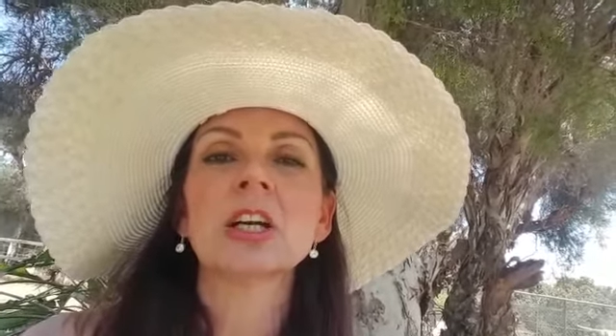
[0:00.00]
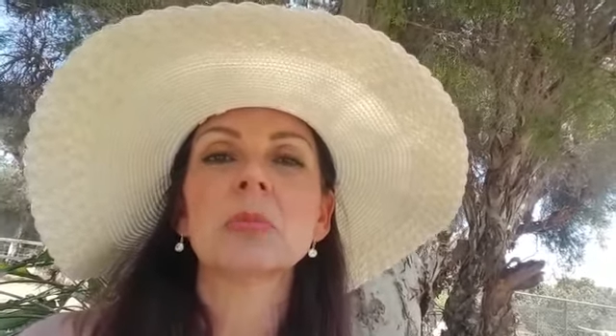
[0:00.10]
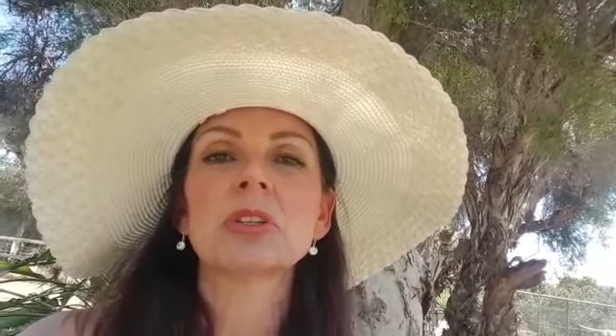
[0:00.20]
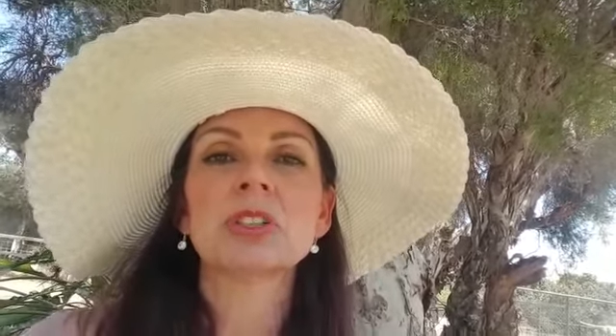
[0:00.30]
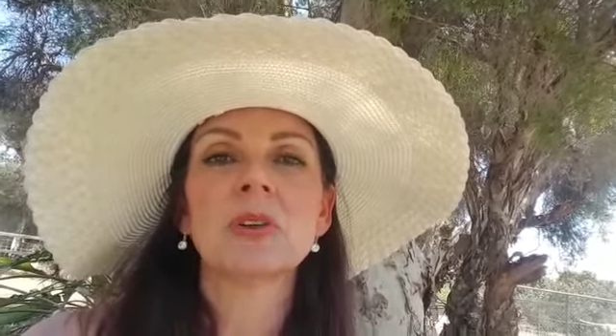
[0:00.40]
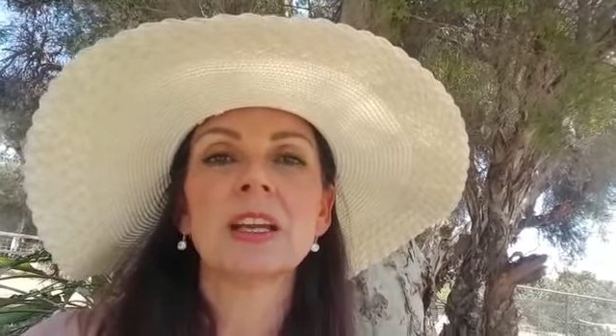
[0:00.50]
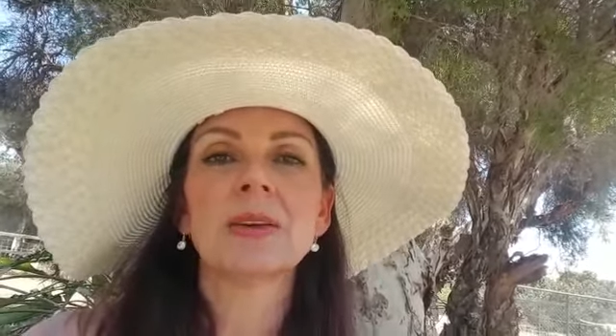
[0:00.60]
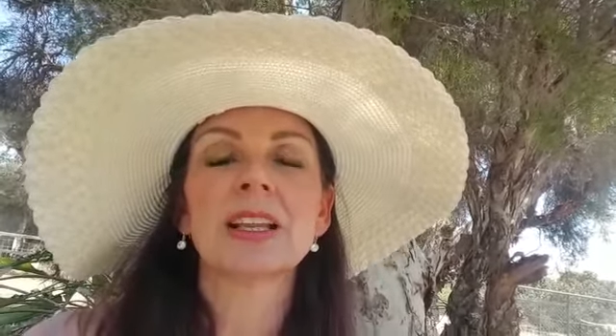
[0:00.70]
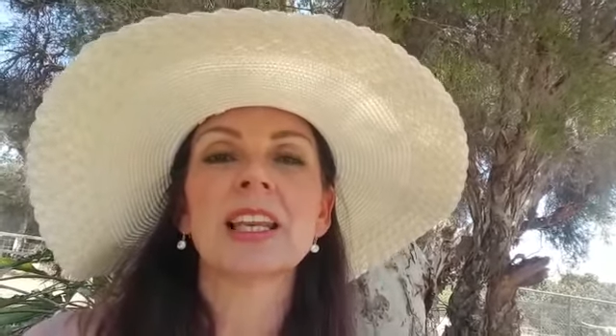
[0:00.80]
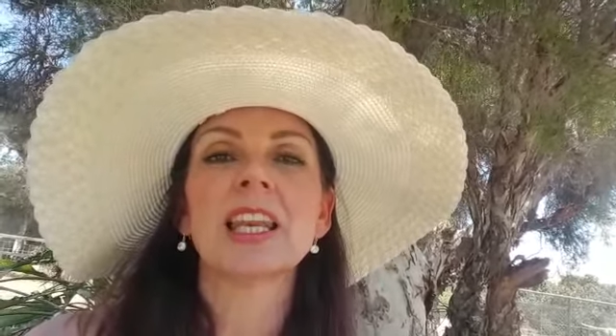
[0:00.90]
but doing
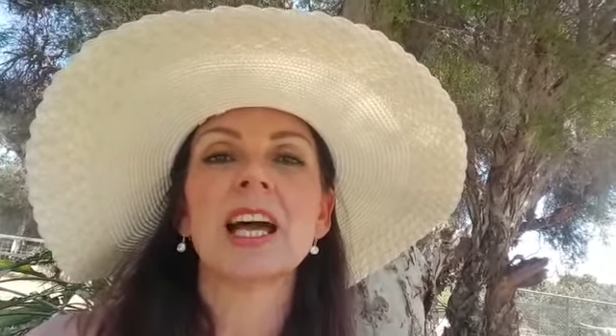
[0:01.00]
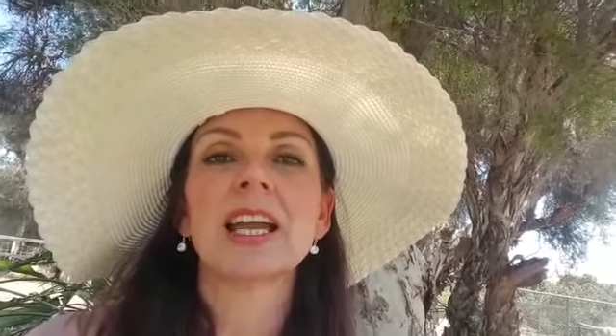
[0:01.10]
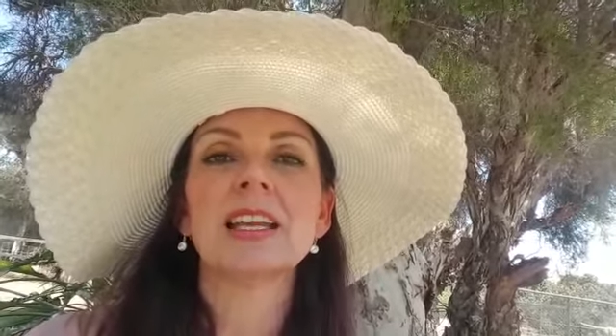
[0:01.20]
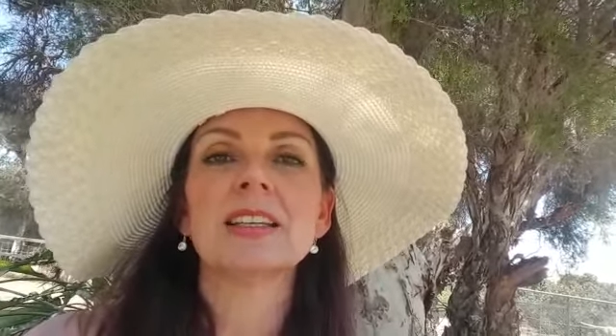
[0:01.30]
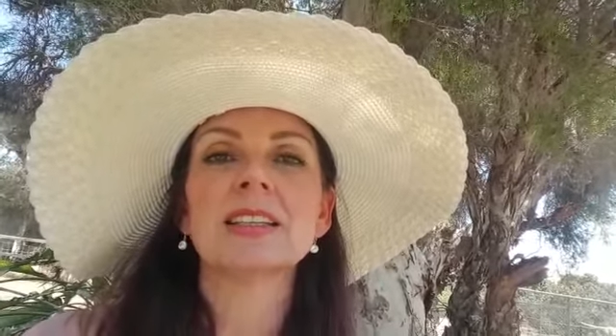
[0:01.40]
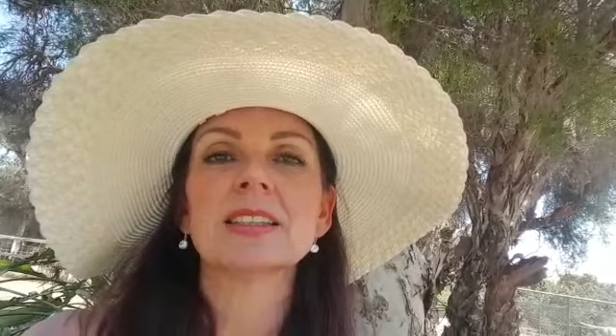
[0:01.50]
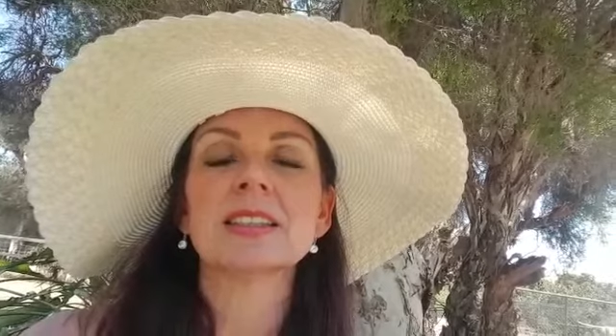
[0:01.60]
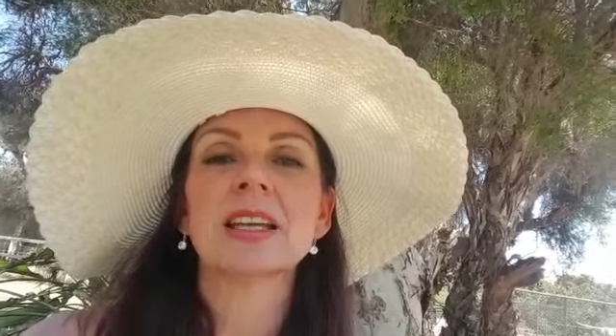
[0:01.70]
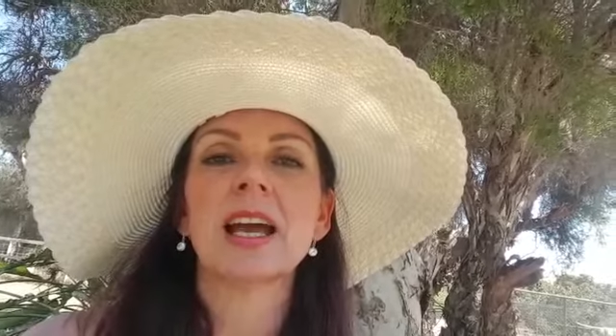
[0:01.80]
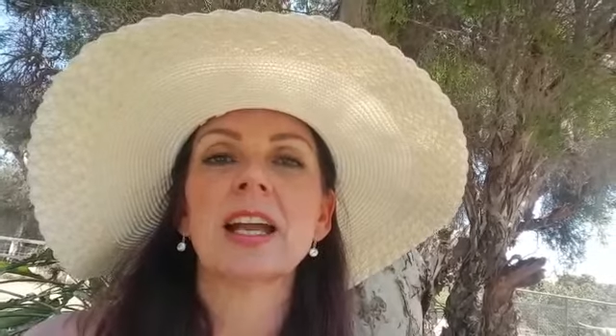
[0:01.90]
it with
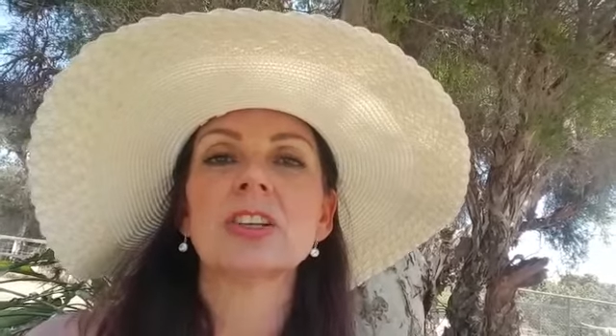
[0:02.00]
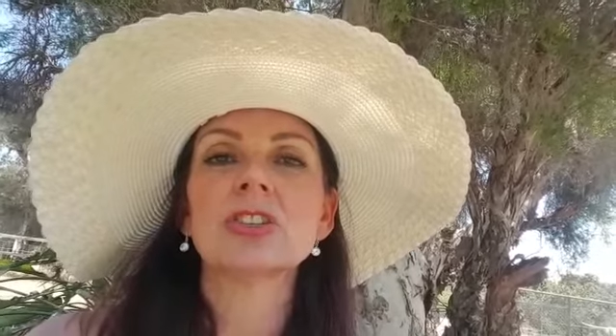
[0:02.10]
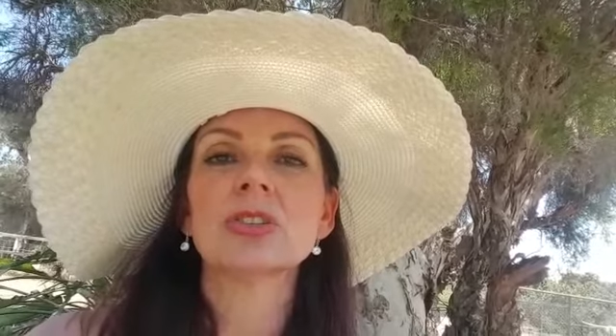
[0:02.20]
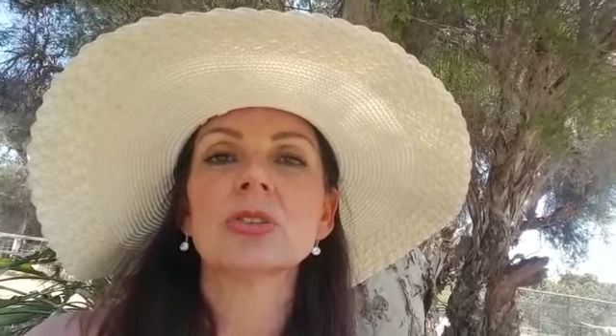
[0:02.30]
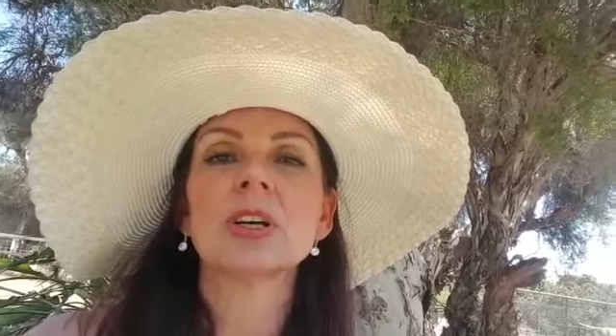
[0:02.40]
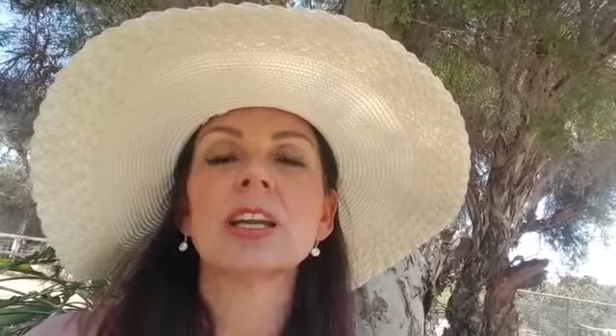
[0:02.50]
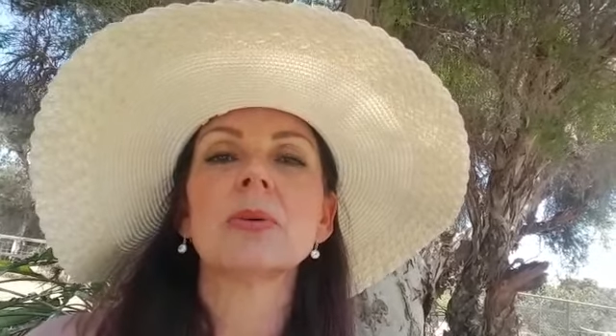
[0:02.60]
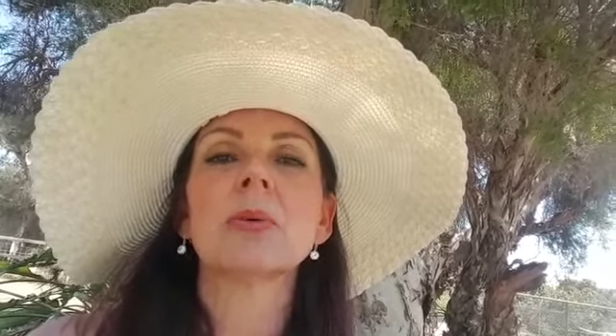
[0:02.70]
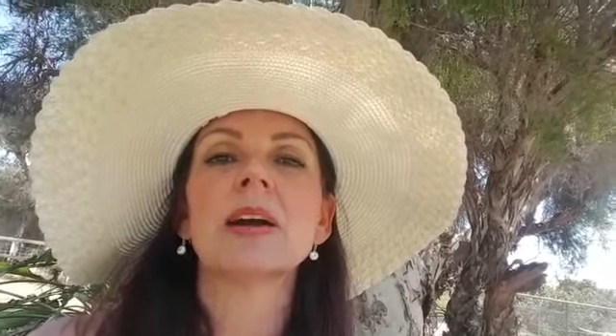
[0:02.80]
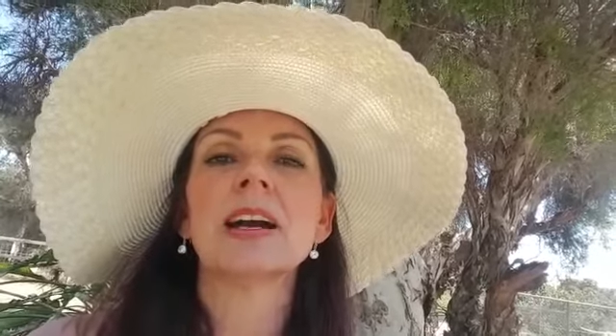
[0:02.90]
lightness and joy
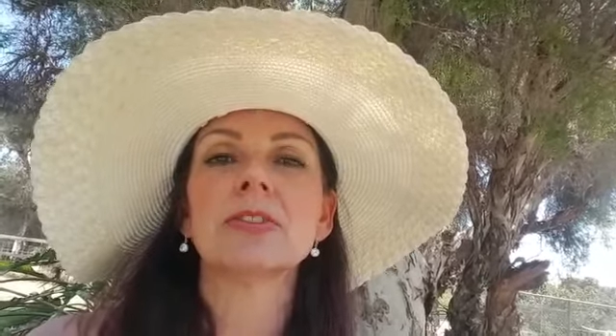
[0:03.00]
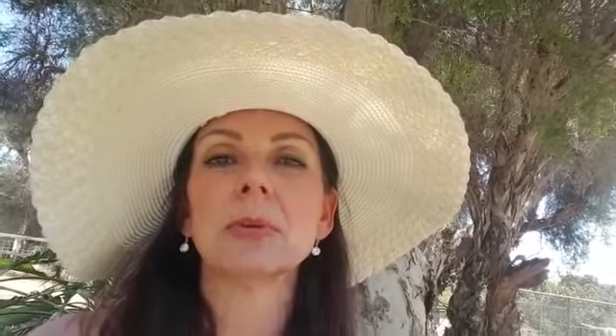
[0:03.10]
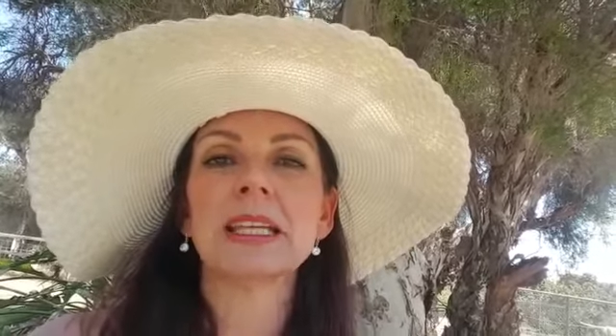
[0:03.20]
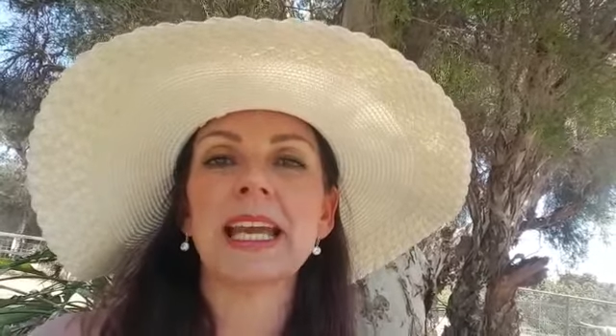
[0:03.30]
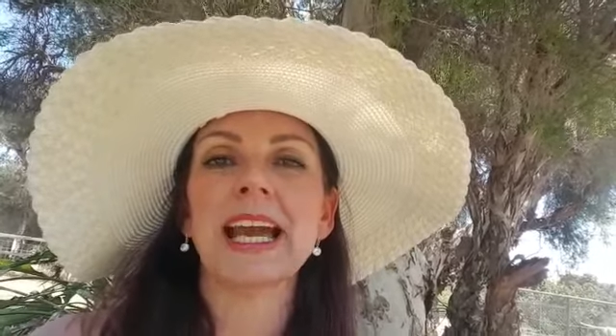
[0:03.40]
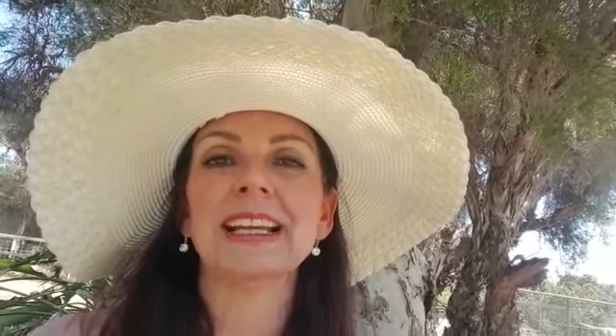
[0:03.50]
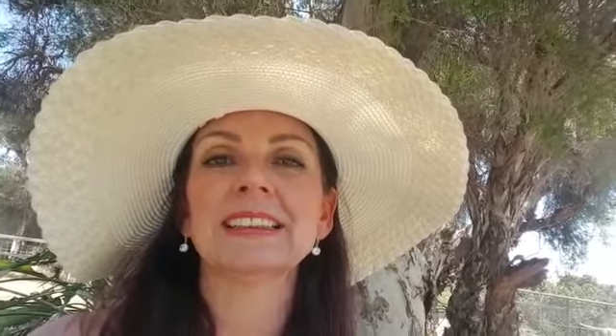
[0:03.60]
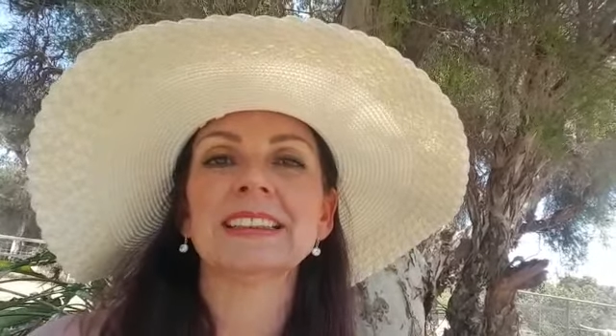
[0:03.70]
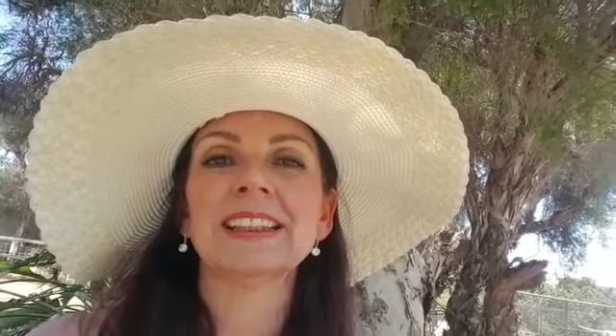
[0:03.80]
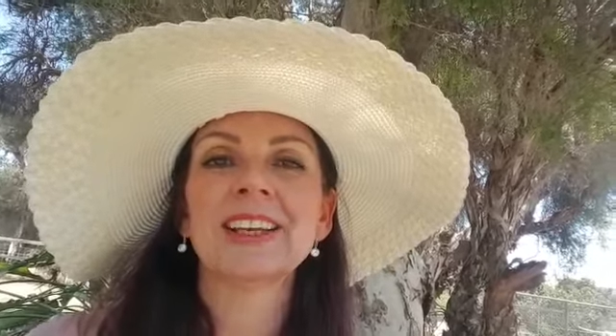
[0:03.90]
wherever we can.
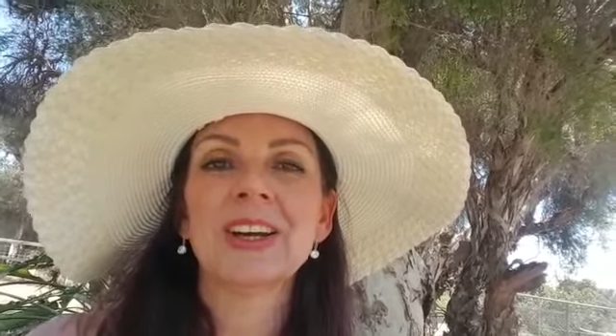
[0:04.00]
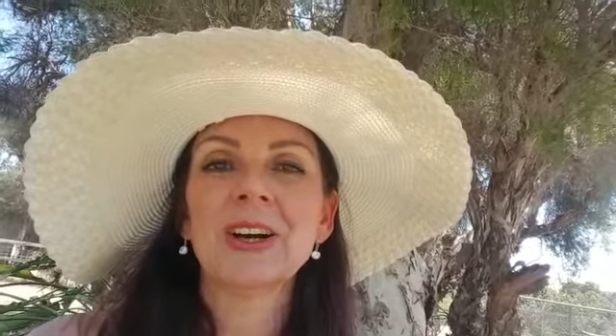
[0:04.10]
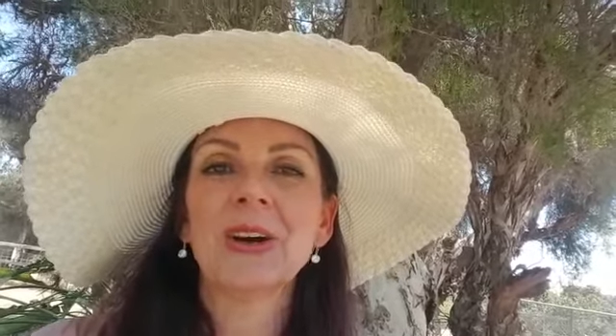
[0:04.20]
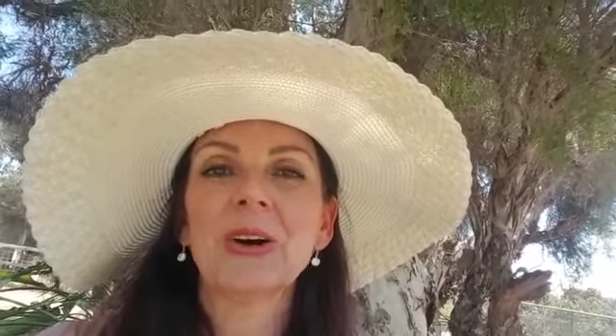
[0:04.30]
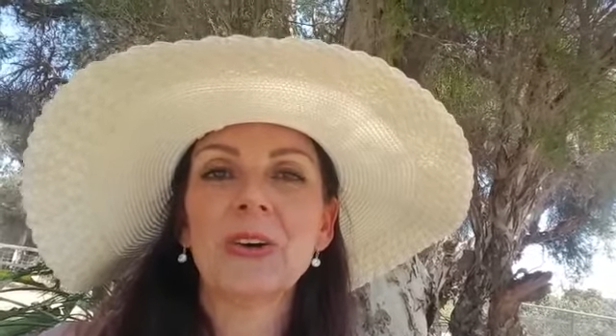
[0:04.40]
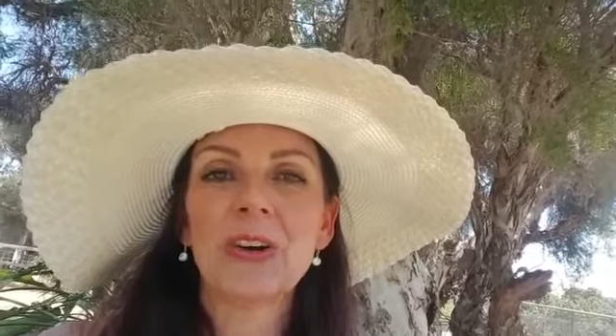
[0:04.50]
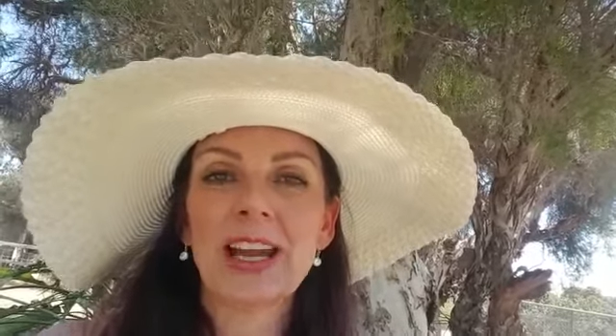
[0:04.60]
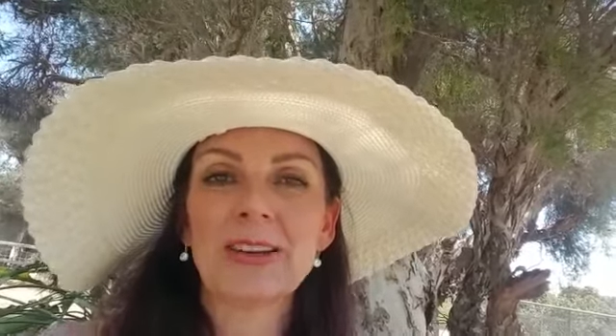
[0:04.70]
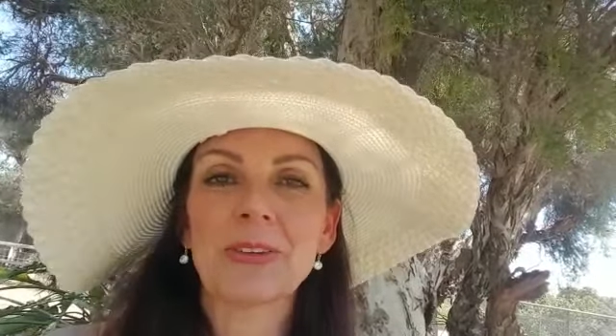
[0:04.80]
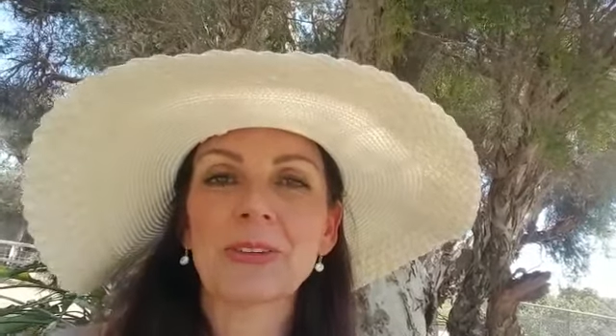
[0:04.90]
All right,